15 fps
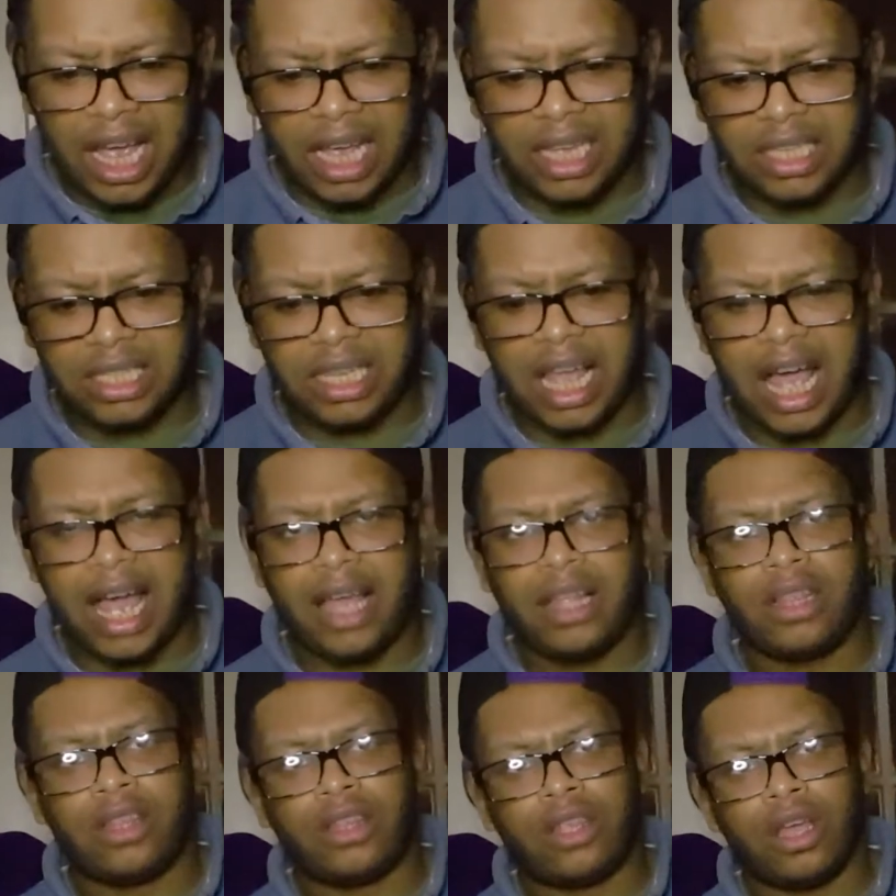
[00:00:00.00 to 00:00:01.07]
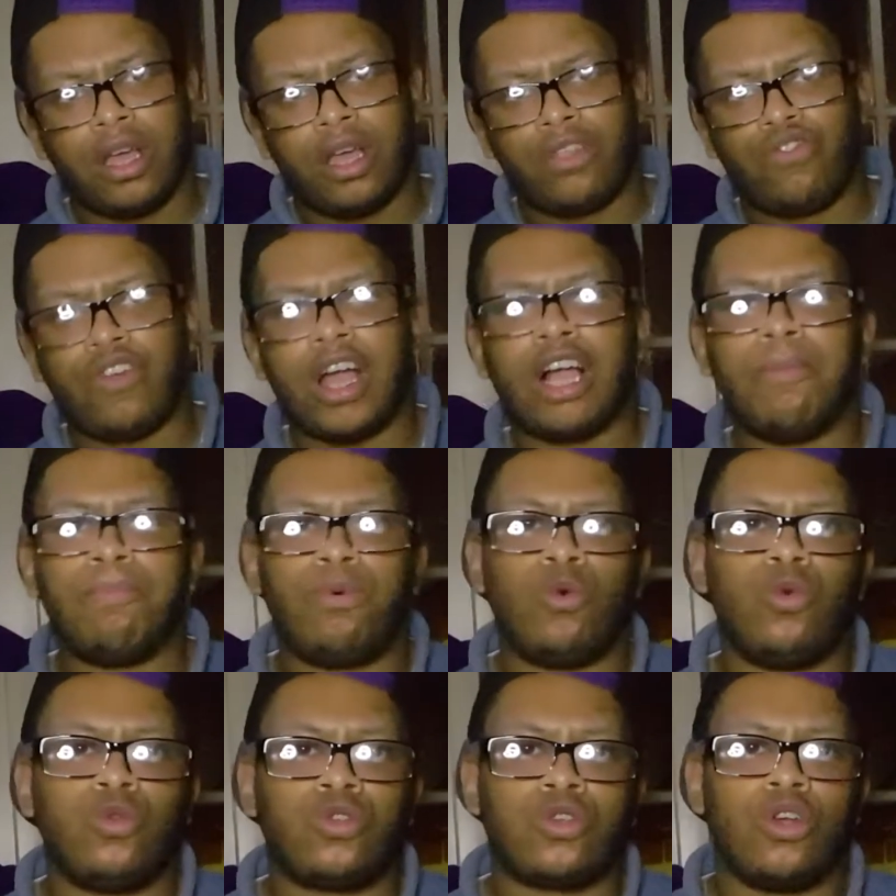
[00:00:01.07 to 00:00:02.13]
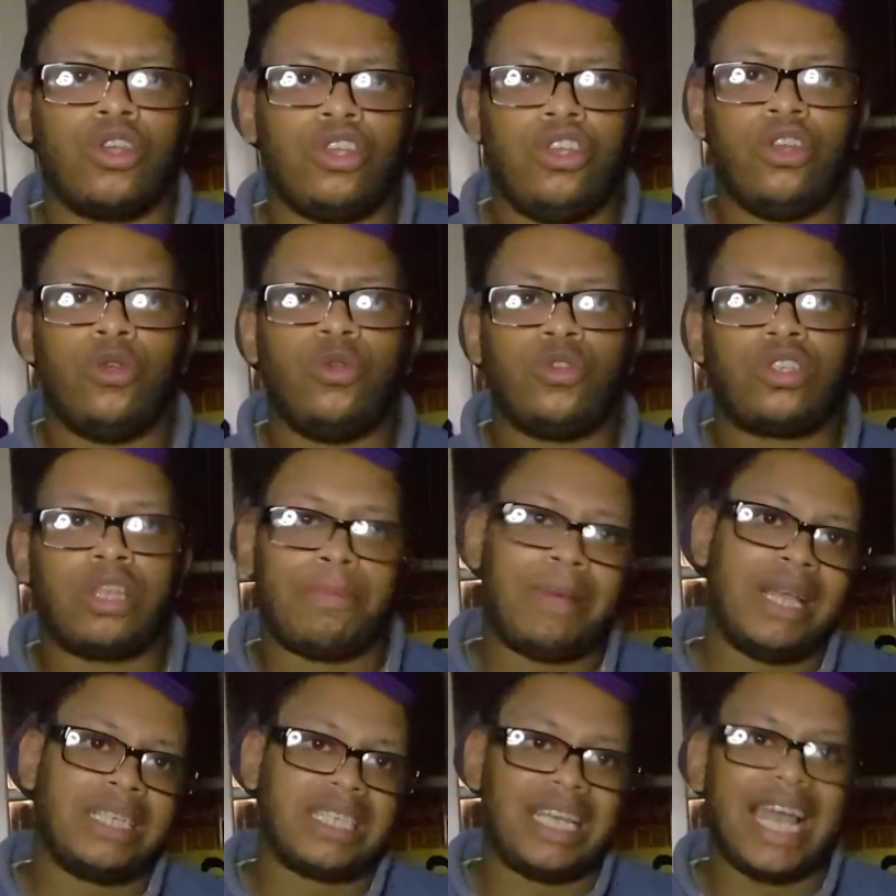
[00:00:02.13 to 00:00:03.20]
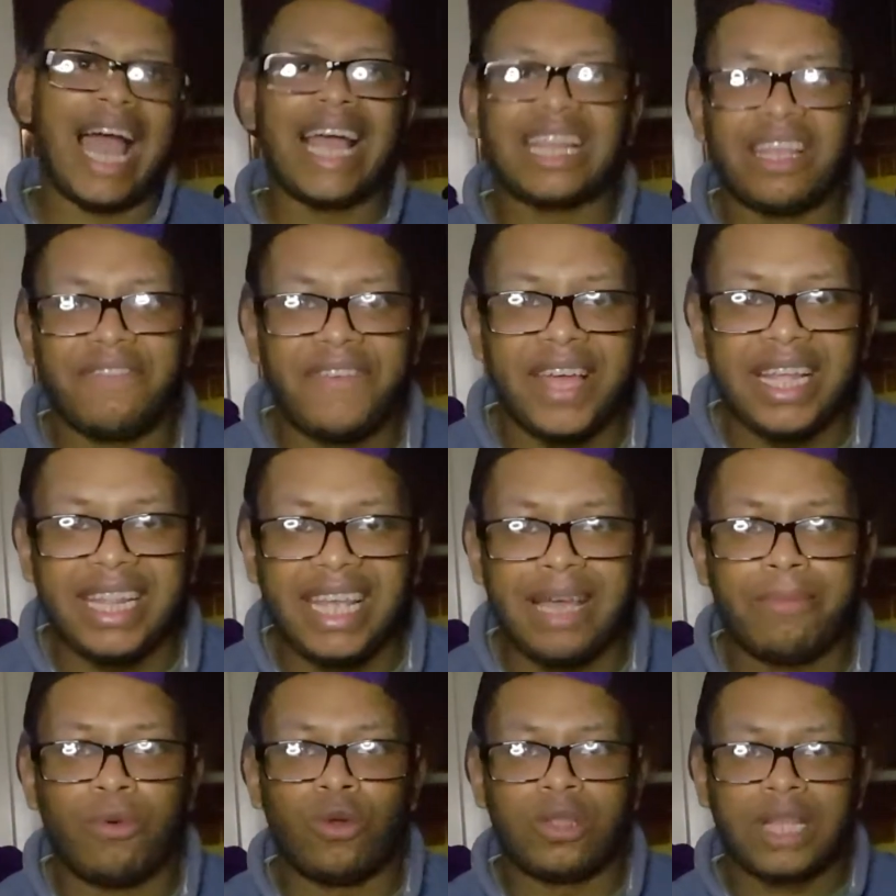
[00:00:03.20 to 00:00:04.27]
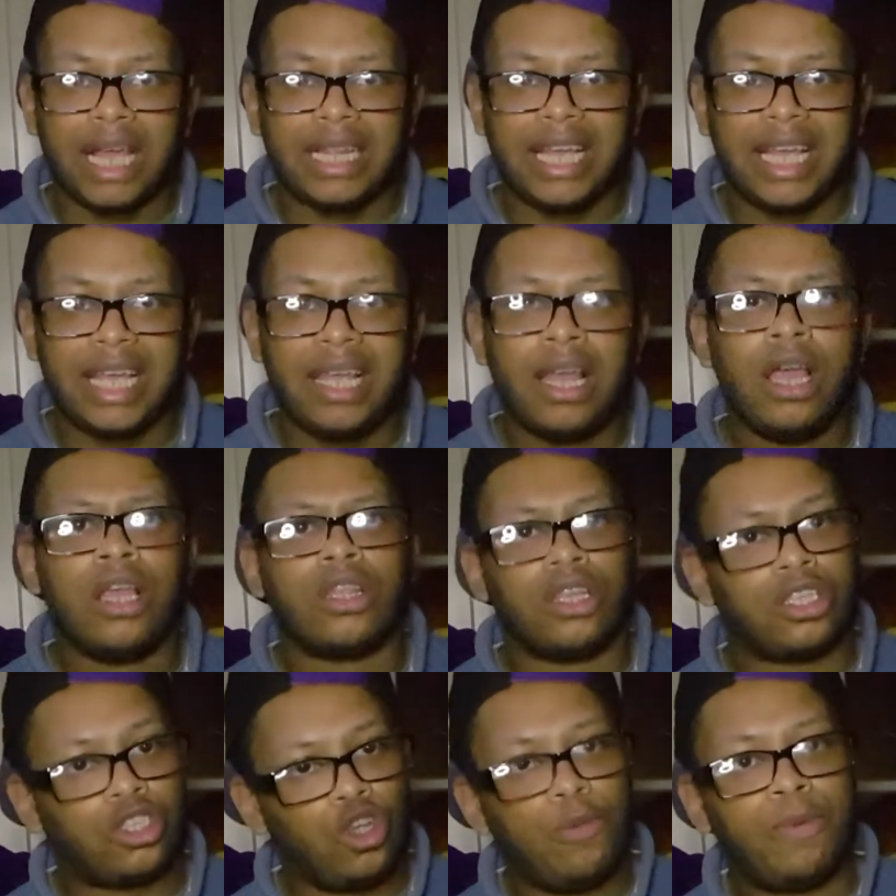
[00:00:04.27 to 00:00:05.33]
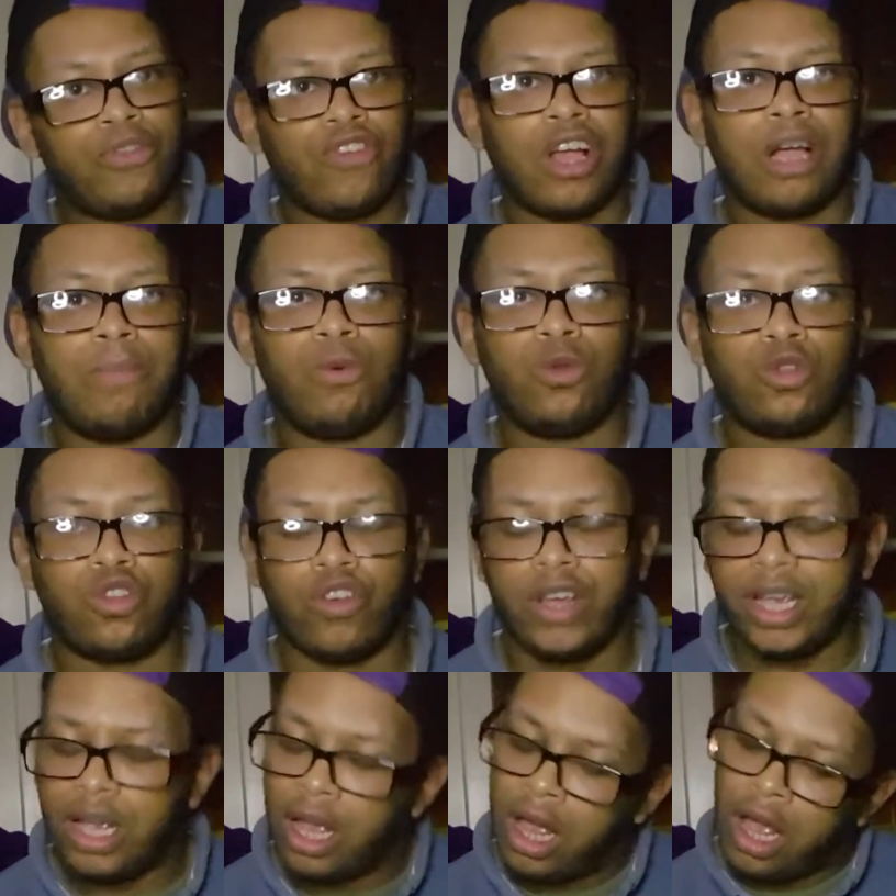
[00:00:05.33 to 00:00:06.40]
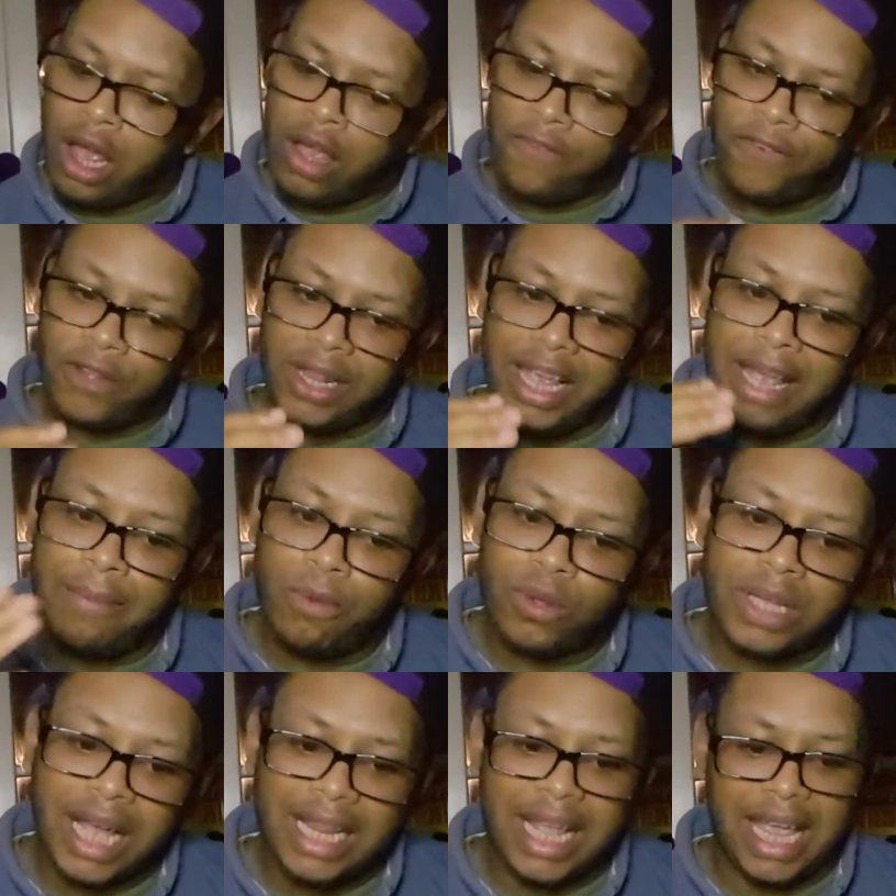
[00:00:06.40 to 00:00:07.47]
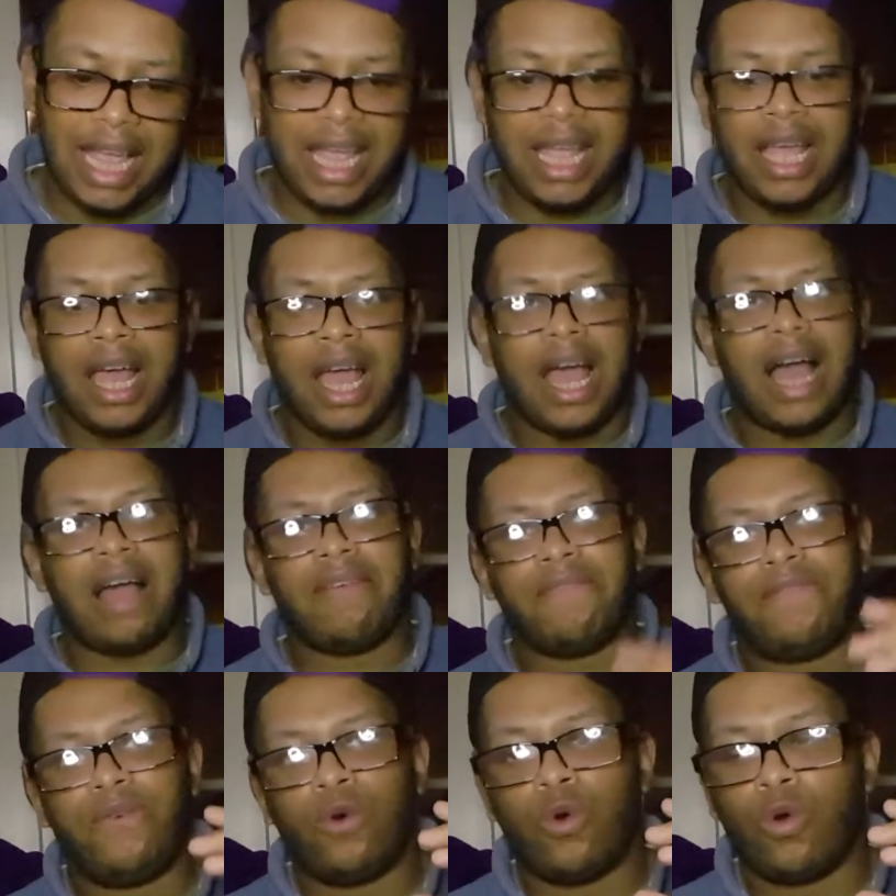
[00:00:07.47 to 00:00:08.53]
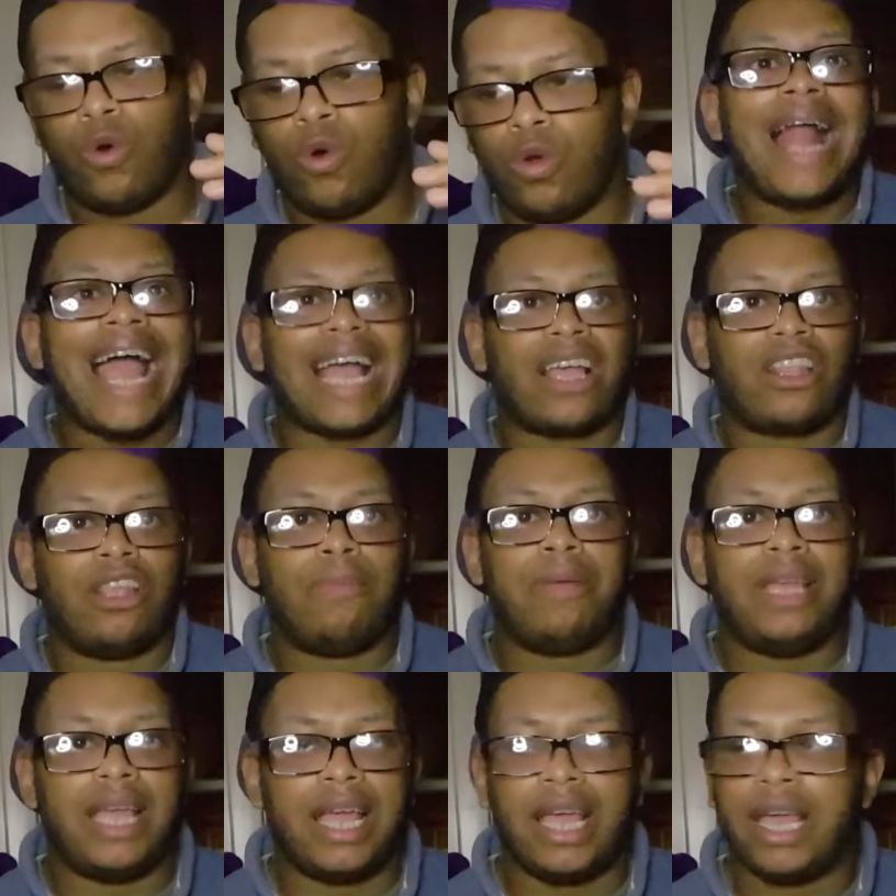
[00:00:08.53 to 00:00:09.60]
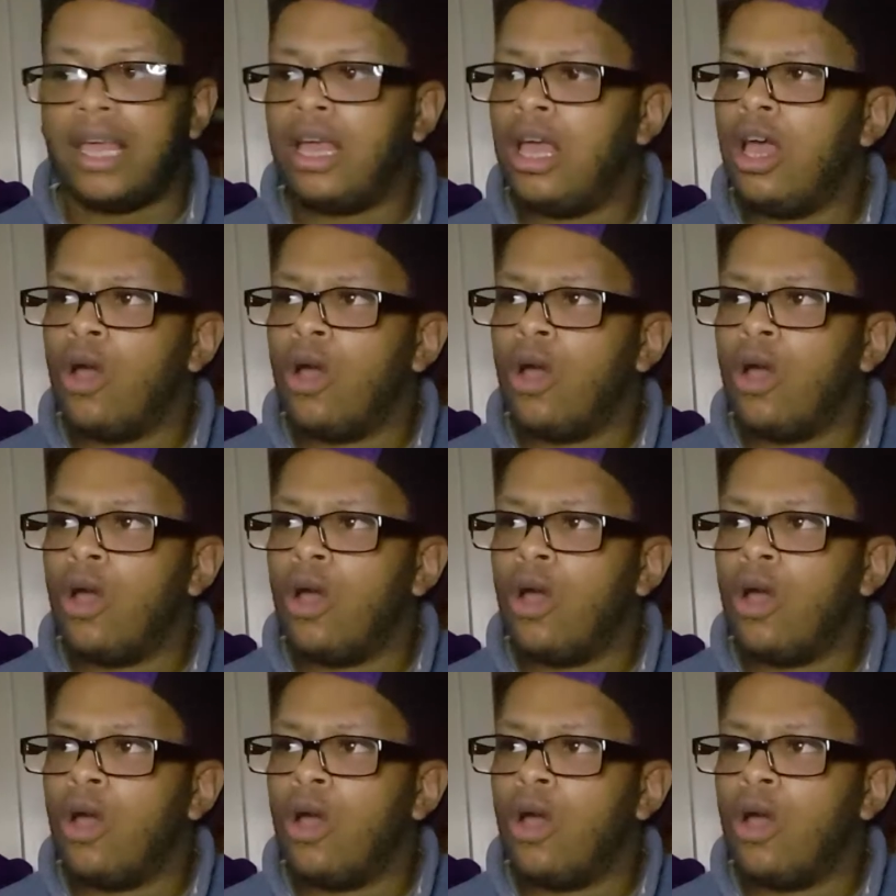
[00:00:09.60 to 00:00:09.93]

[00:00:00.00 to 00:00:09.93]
is that the Dragon Balls got used to basically activate the immortality, the Super Dragon Ball, sorry, for the immortality and for Black to be here.